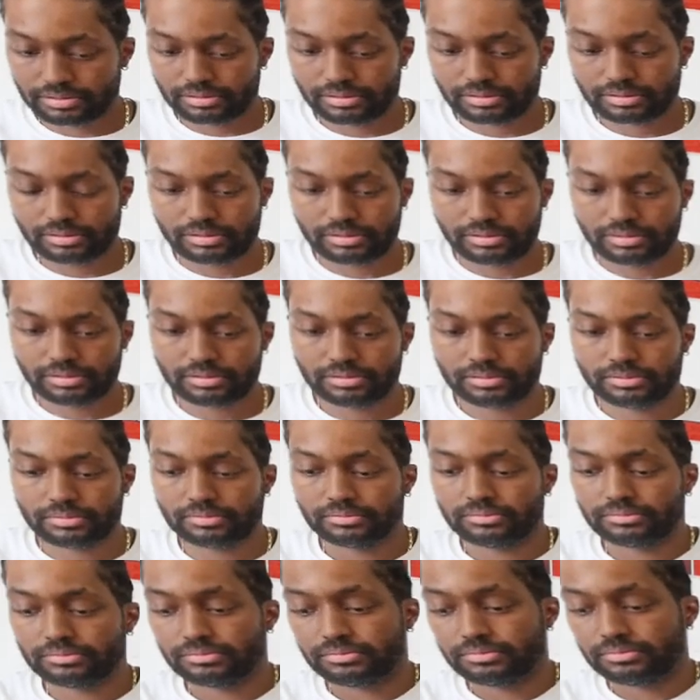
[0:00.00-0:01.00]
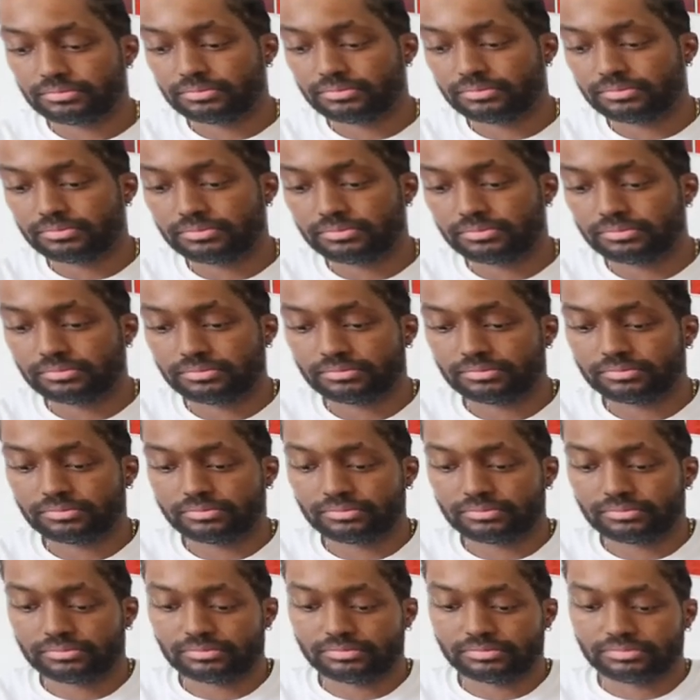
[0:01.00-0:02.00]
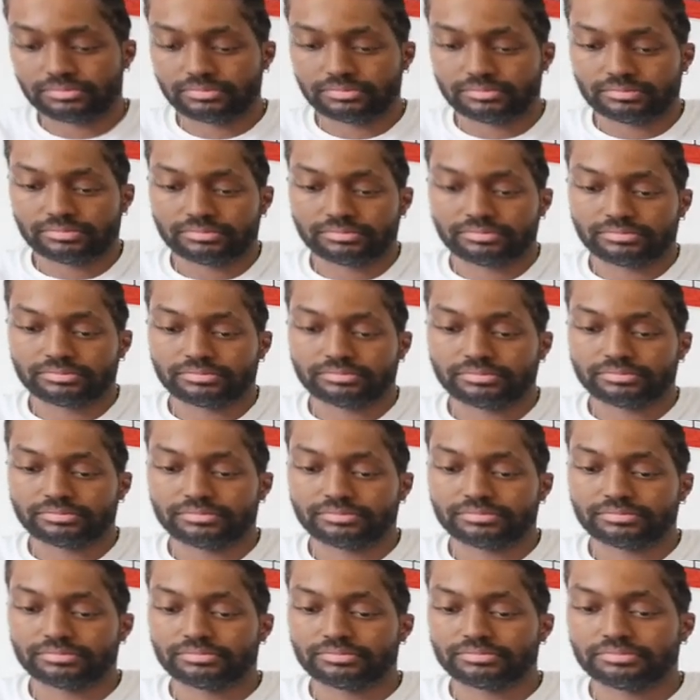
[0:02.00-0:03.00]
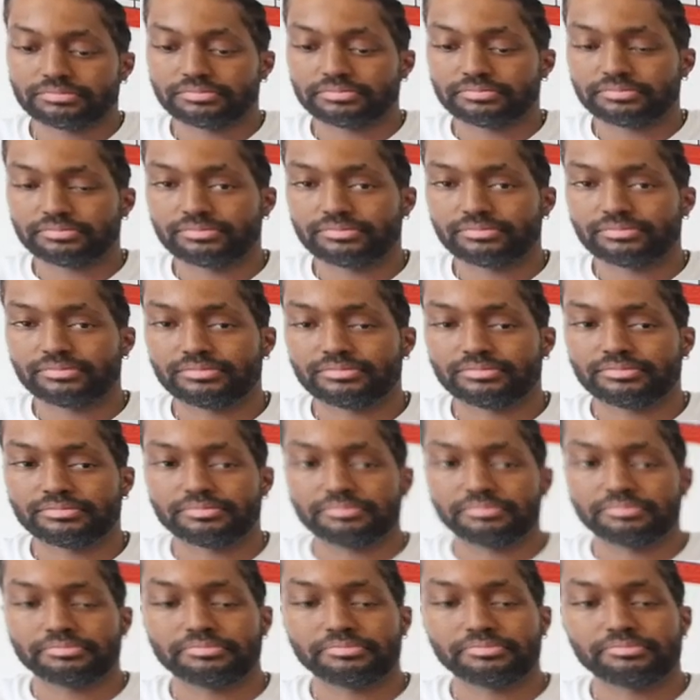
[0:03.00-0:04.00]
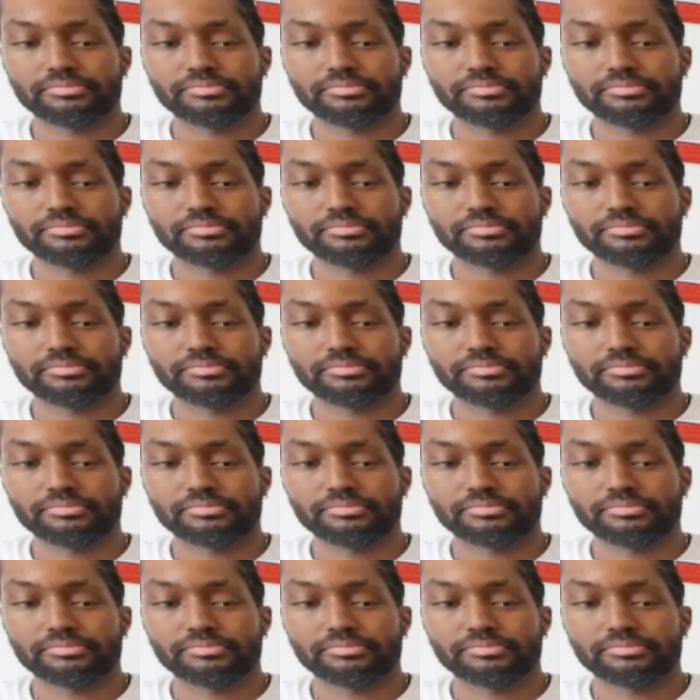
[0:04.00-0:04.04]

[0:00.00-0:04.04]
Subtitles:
(silent)